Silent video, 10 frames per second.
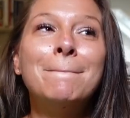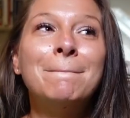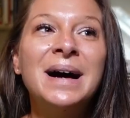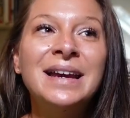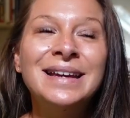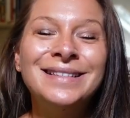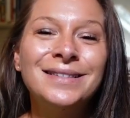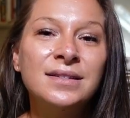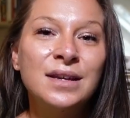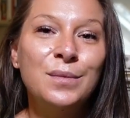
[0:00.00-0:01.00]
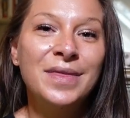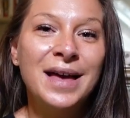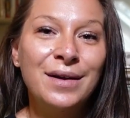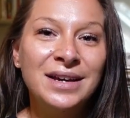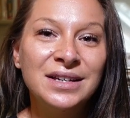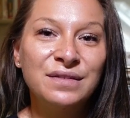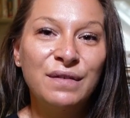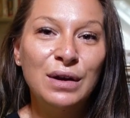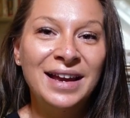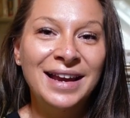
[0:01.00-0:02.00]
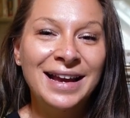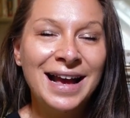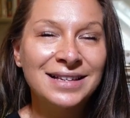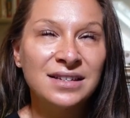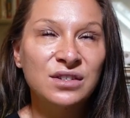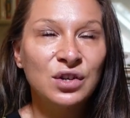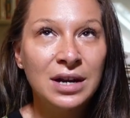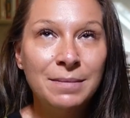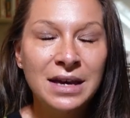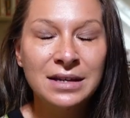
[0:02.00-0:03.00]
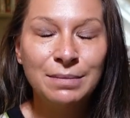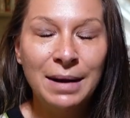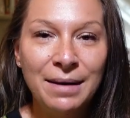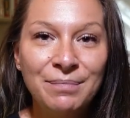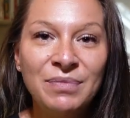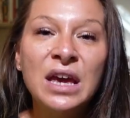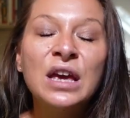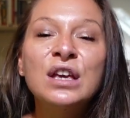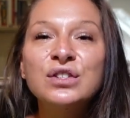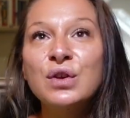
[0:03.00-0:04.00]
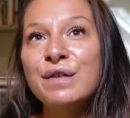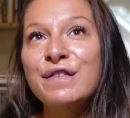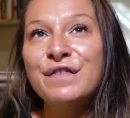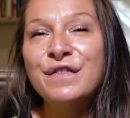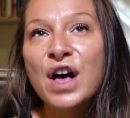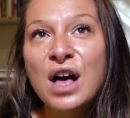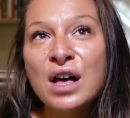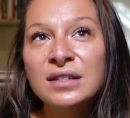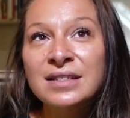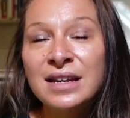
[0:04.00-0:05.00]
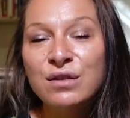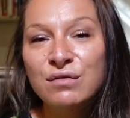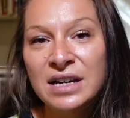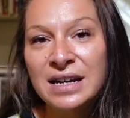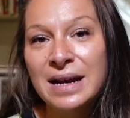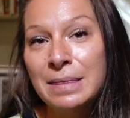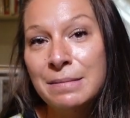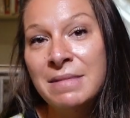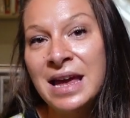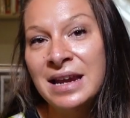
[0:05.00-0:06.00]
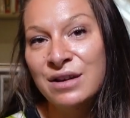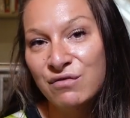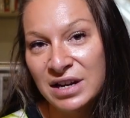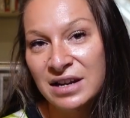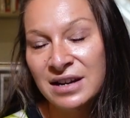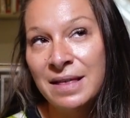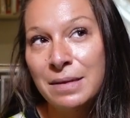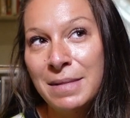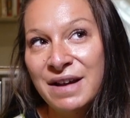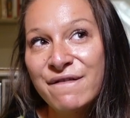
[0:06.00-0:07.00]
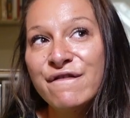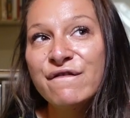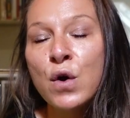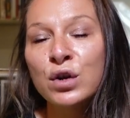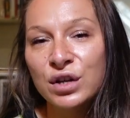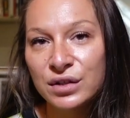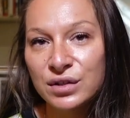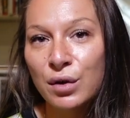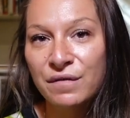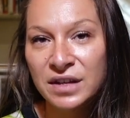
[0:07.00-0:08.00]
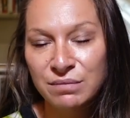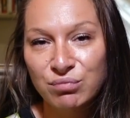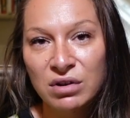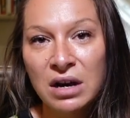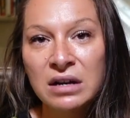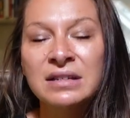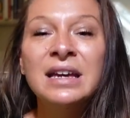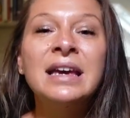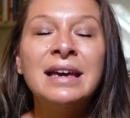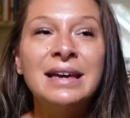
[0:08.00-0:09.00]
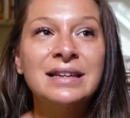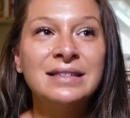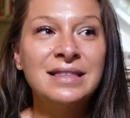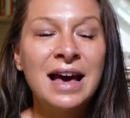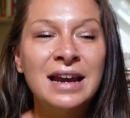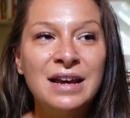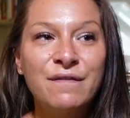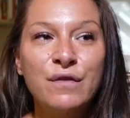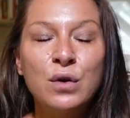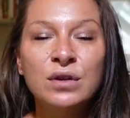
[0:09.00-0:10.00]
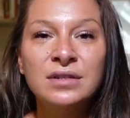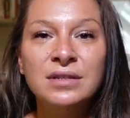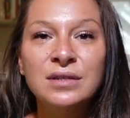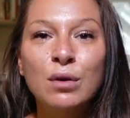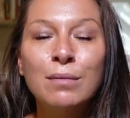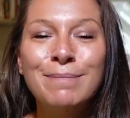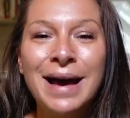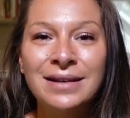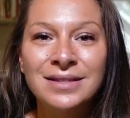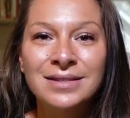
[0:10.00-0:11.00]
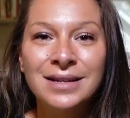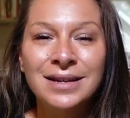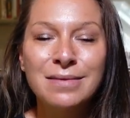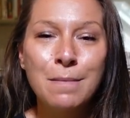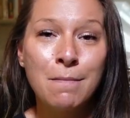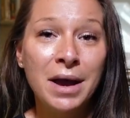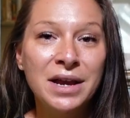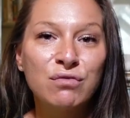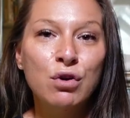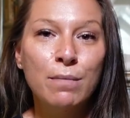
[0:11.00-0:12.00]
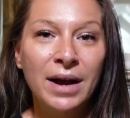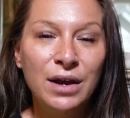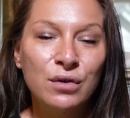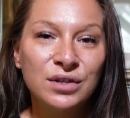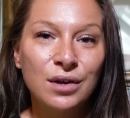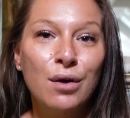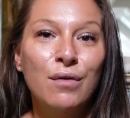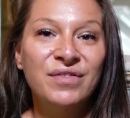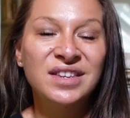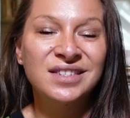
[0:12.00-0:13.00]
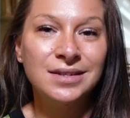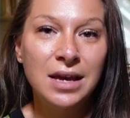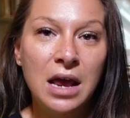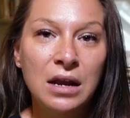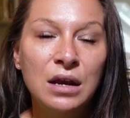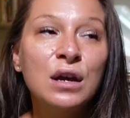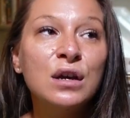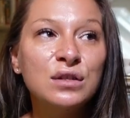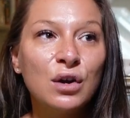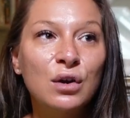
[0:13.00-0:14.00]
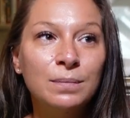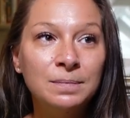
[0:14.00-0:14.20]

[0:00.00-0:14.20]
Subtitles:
but it does it without exfoliating acid. So let me explain. So the first ingredient and the main focus of this product is that it focuses on balancing the microbiota of the skin. So